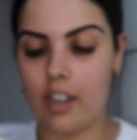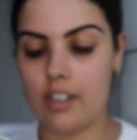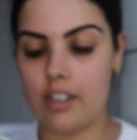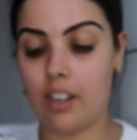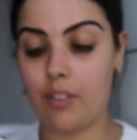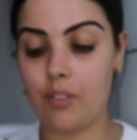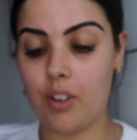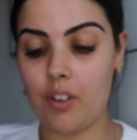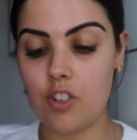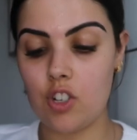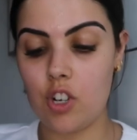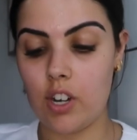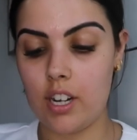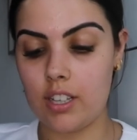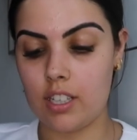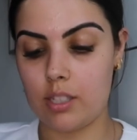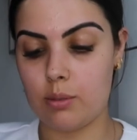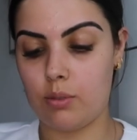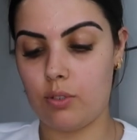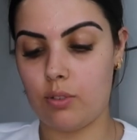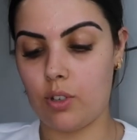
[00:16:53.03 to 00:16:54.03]
And I've never tried
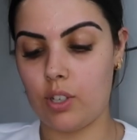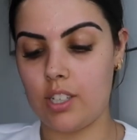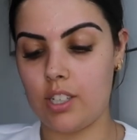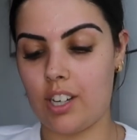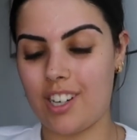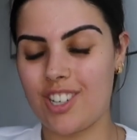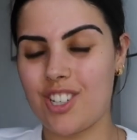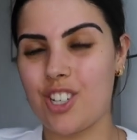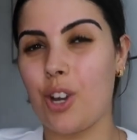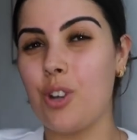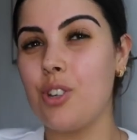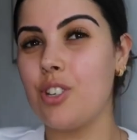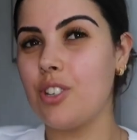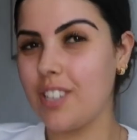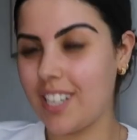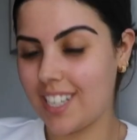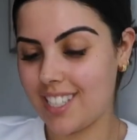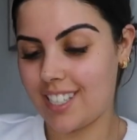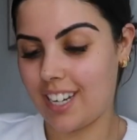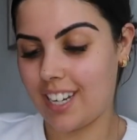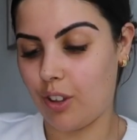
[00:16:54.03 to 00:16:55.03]
this before, and I showed you
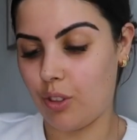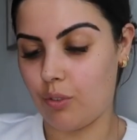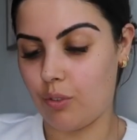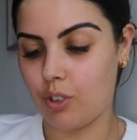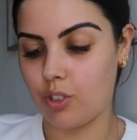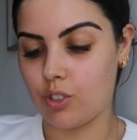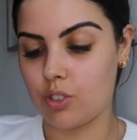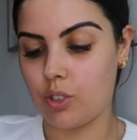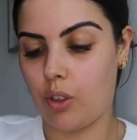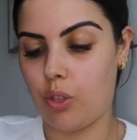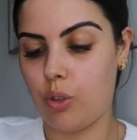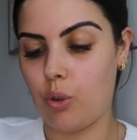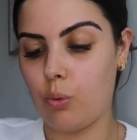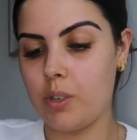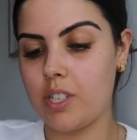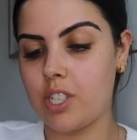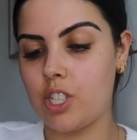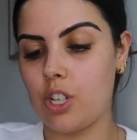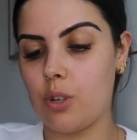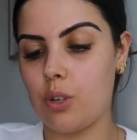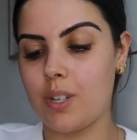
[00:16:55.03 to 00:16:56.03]
yesterday on the vlog, so I thought
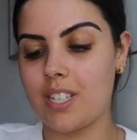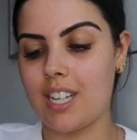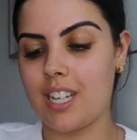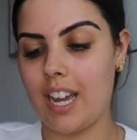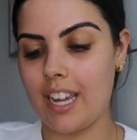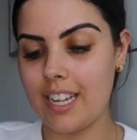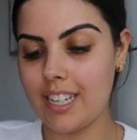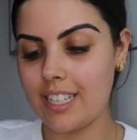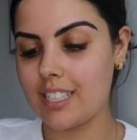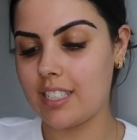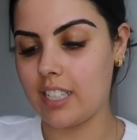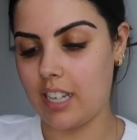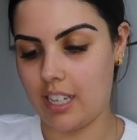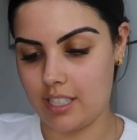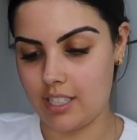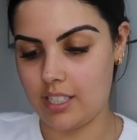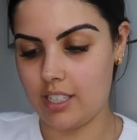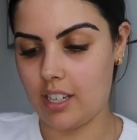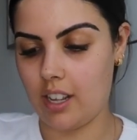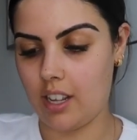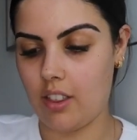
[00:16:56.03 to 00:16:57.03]
we'd do a taste
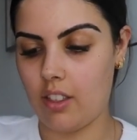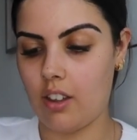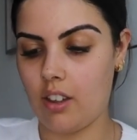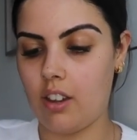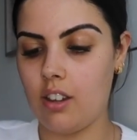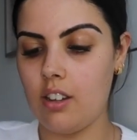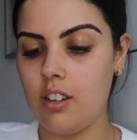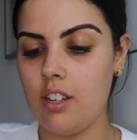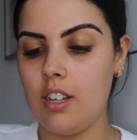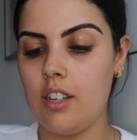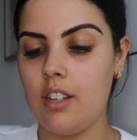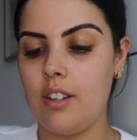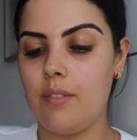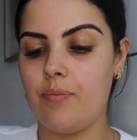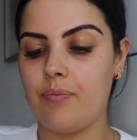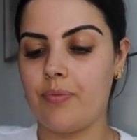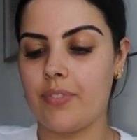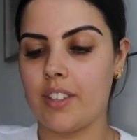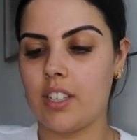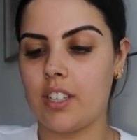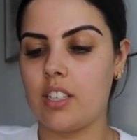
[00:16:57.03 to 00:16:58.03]
test together.
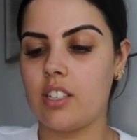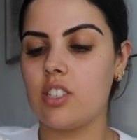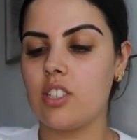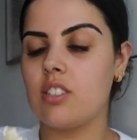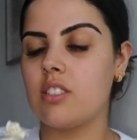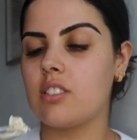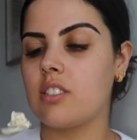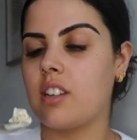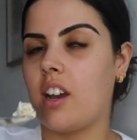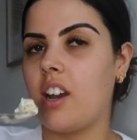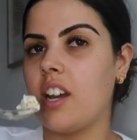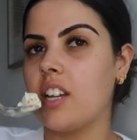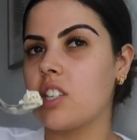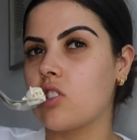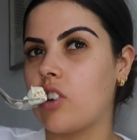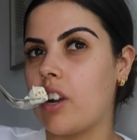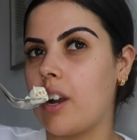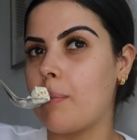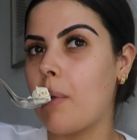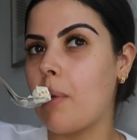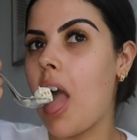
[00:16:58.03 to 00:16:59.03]
It just looks like ice
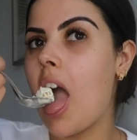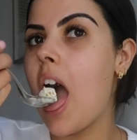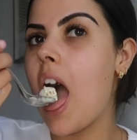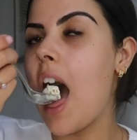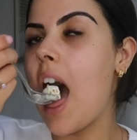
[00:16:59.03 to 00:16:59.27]
cream.